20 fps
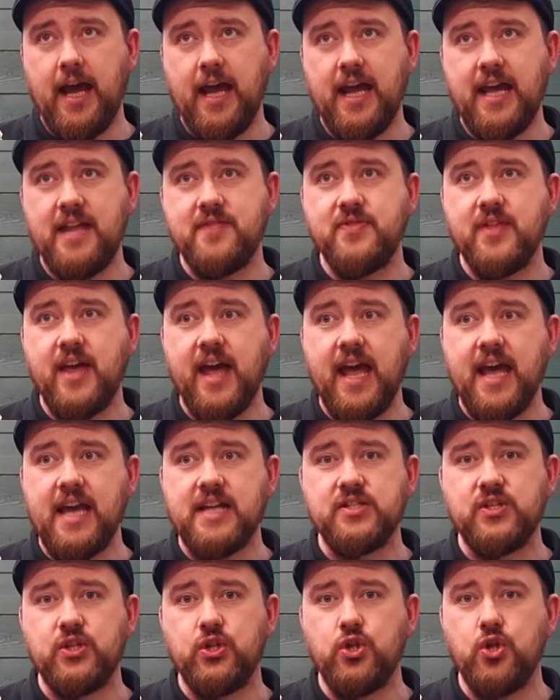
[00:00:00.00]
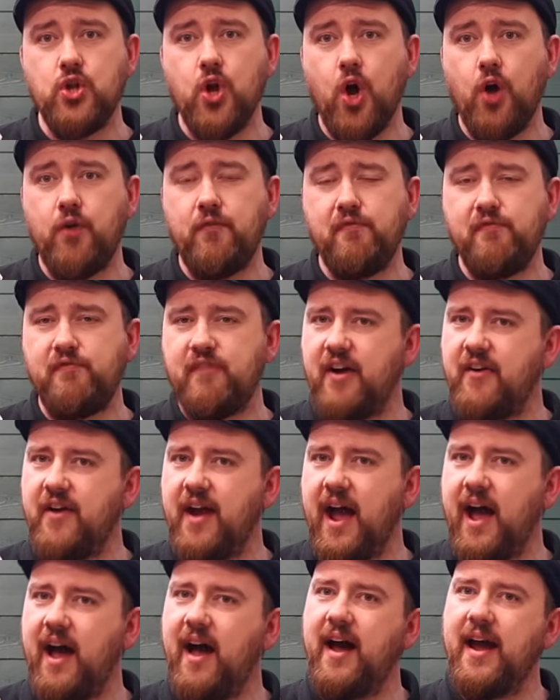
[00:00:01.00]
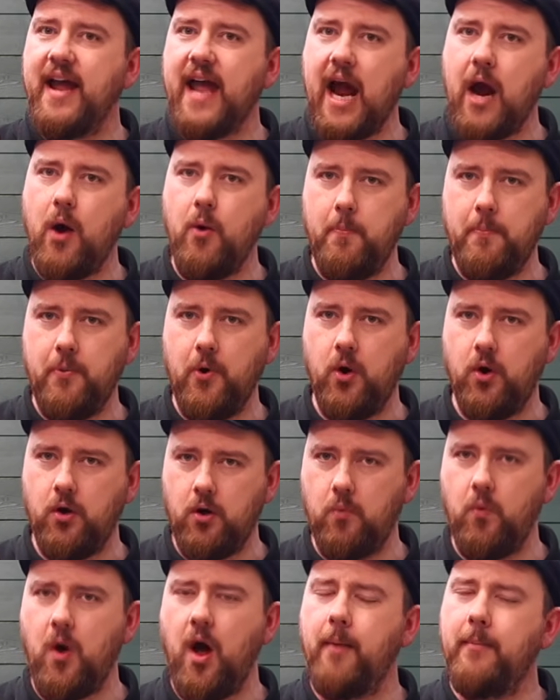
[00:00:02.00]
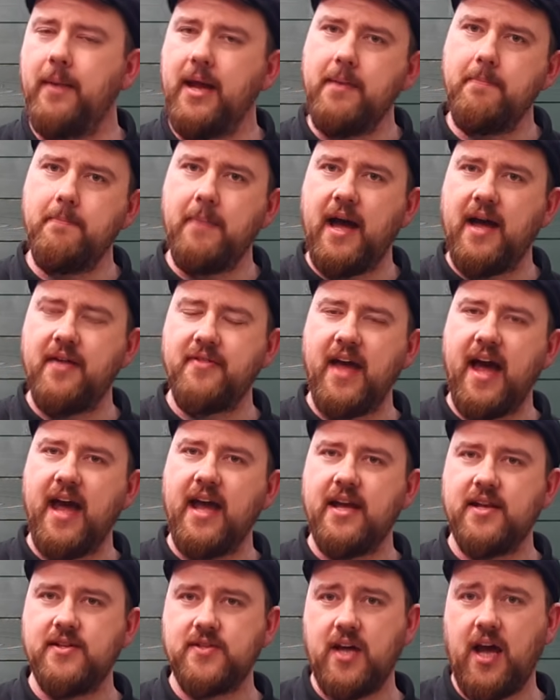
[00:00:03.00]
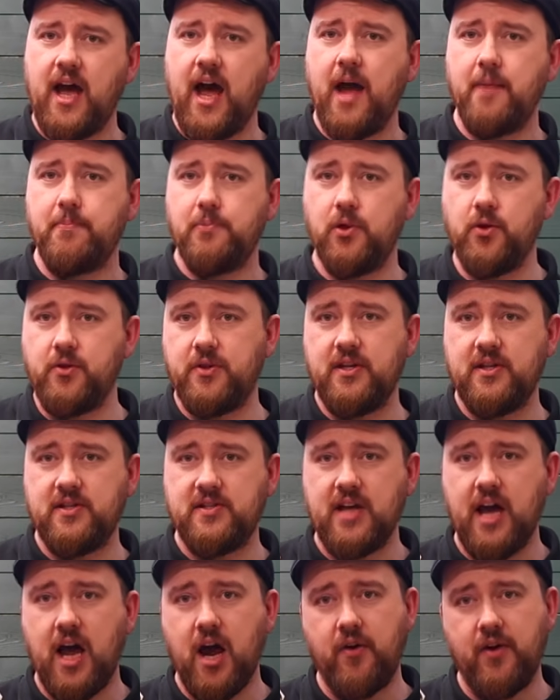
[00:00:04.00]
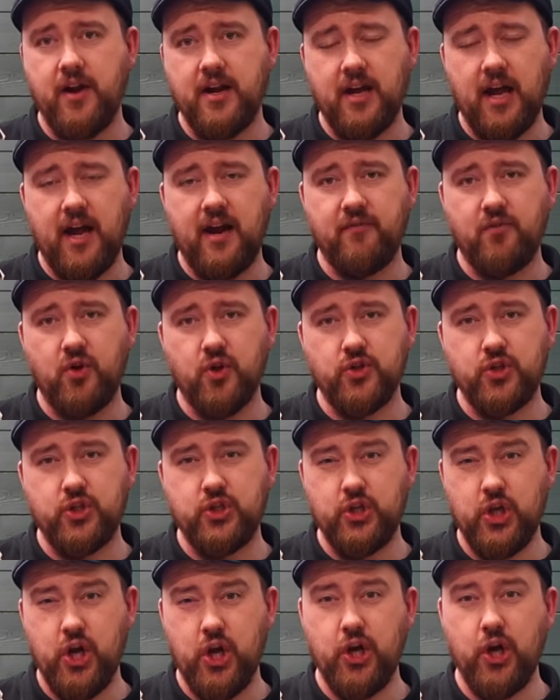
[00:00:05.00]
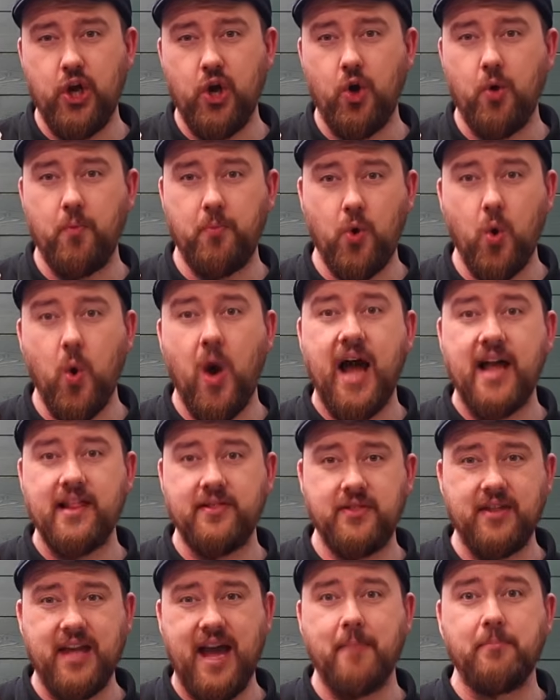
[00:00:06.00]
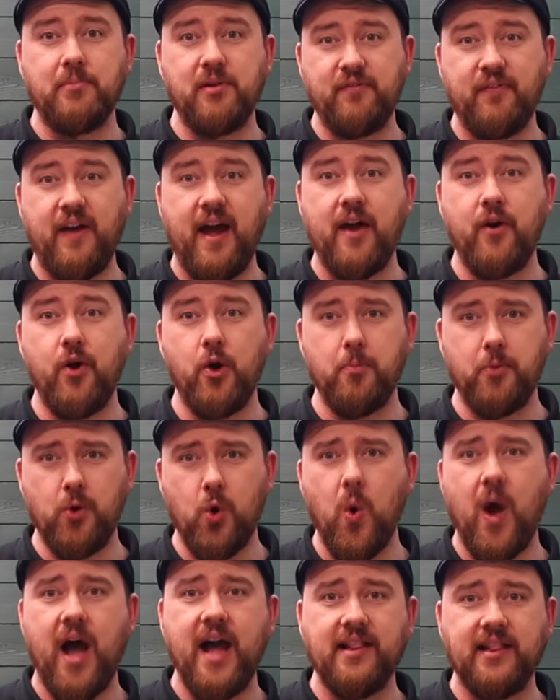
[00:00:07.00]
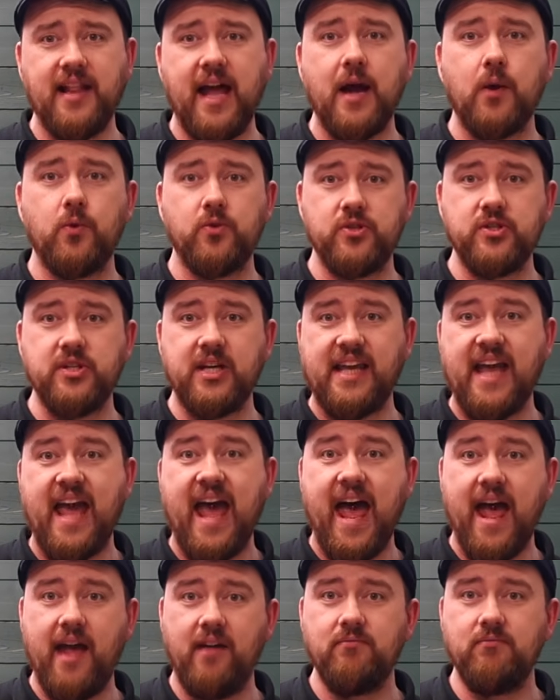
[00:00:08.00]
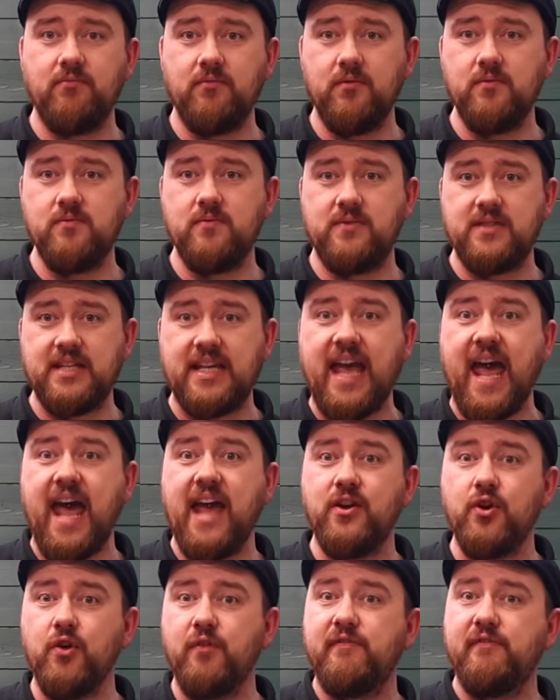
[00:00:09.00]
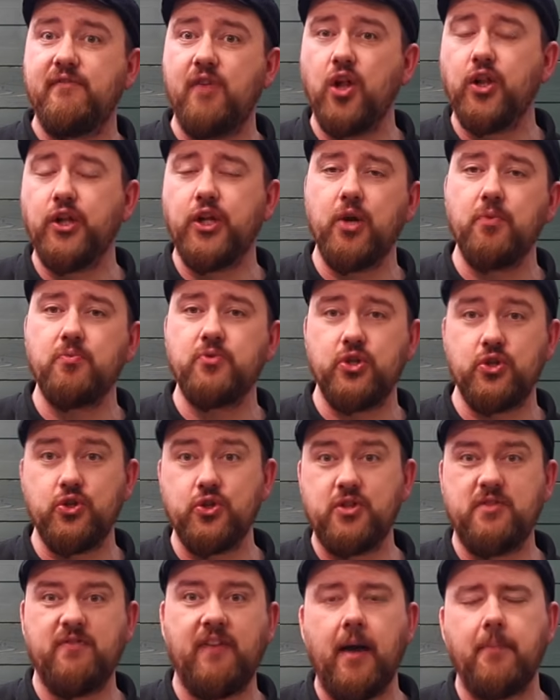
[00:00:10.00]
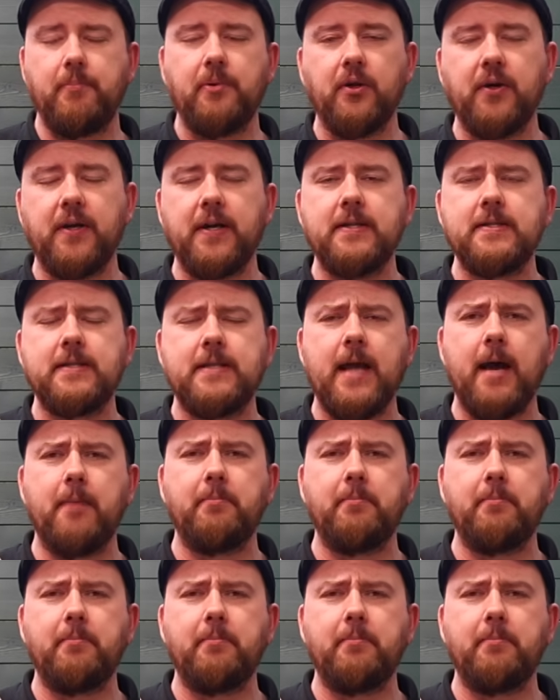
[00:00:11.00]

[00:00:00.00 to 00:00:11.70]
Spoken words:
in that it's not very high output. And what I mean by that is I plug the guitar in and I've got to turn it up the amplifier up quite loud to get enough volume to justify plugging into the